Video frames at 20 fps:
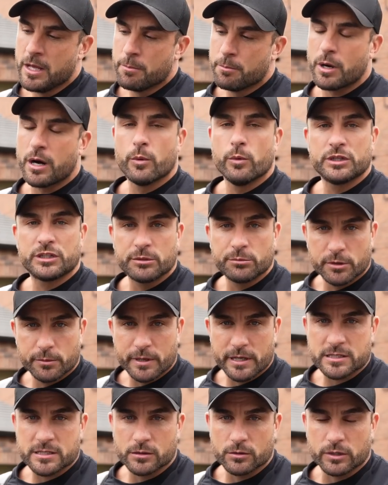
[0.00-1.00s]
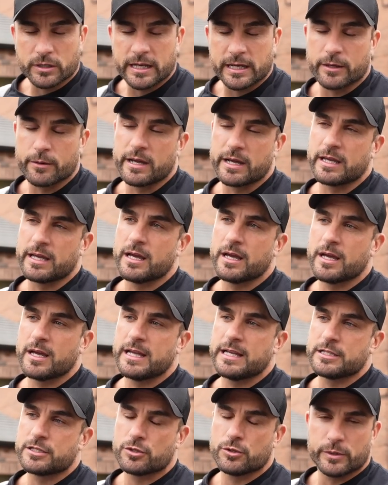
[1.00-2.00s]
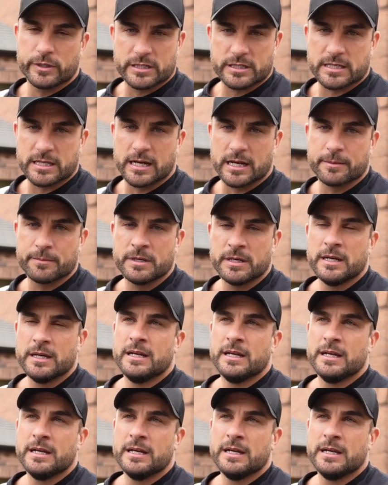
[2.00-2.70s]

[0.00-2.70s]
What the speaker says: But I wish him the best of luck anyway in 2 weeks' time.